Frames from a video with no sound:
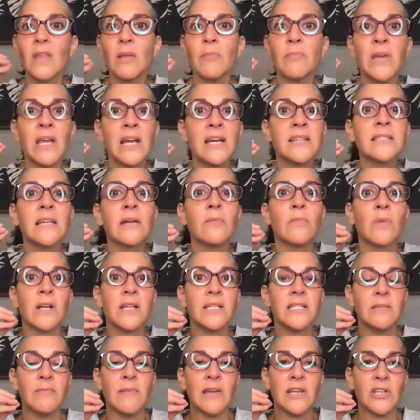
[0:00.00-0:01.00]
because I
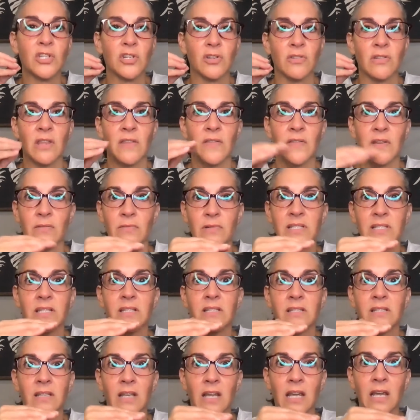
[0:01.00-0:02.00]
wanted to make sure that there was
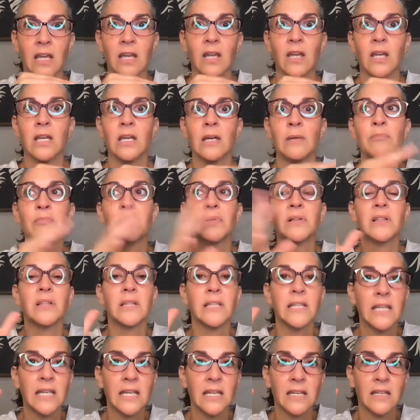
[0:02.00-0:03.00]
this like
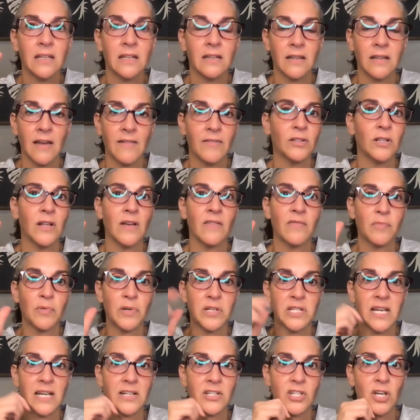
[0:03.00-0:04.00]
complete level of
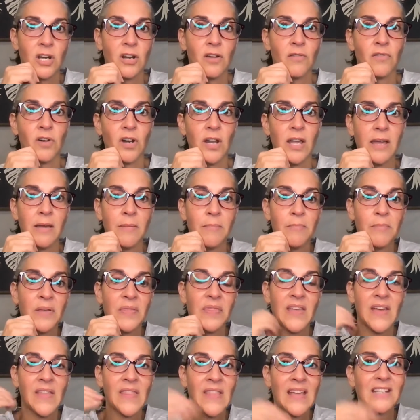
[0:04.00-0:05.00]
protection over him.
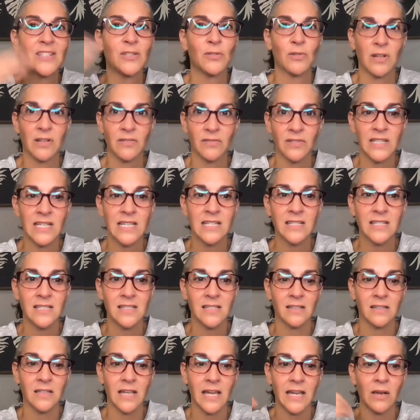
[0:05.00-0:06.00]
But then that sort of
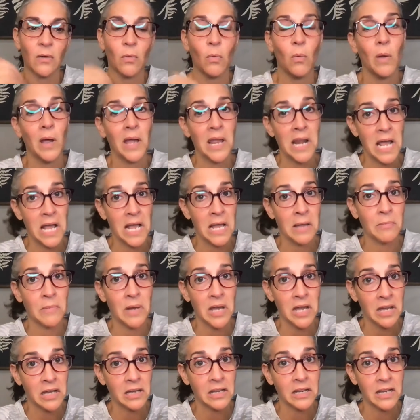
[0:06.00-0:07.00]
leads to like, when I'm
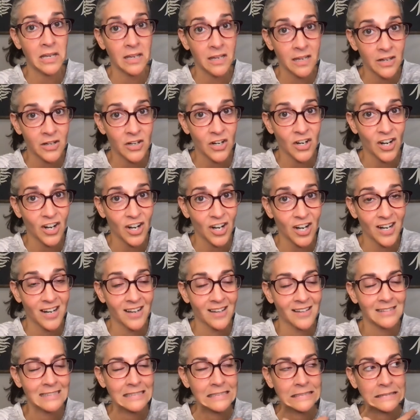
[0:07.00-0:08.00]
not here,
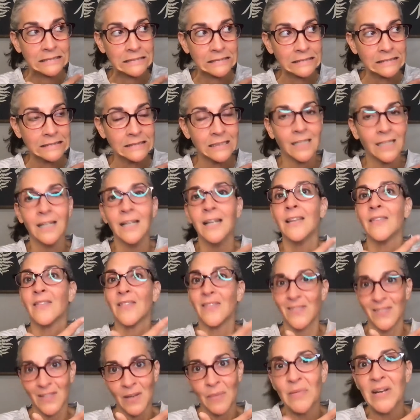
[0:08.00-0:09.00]

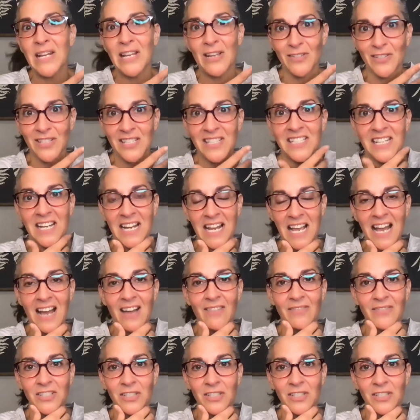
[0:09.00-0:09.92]
somebody else is going to have